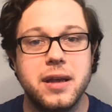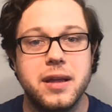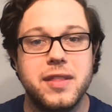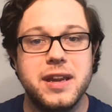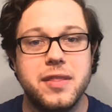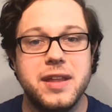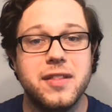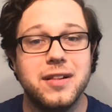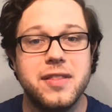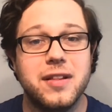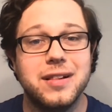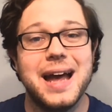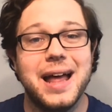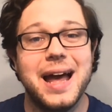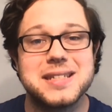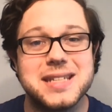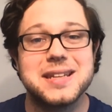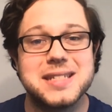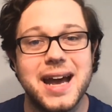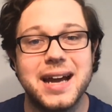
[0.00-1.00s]
then in the
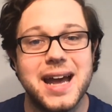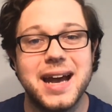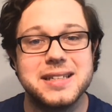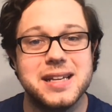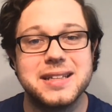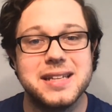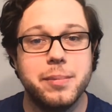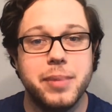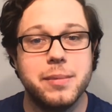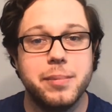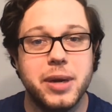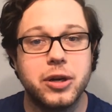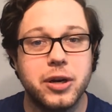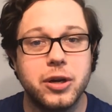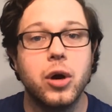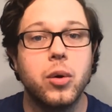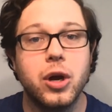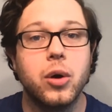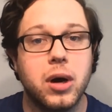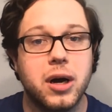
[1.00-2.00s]
last act, it better
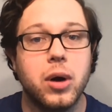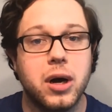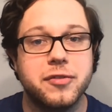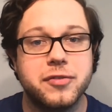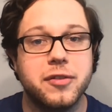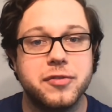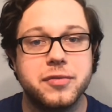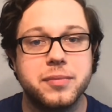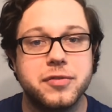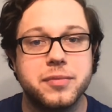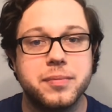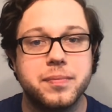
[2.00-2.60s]
go off.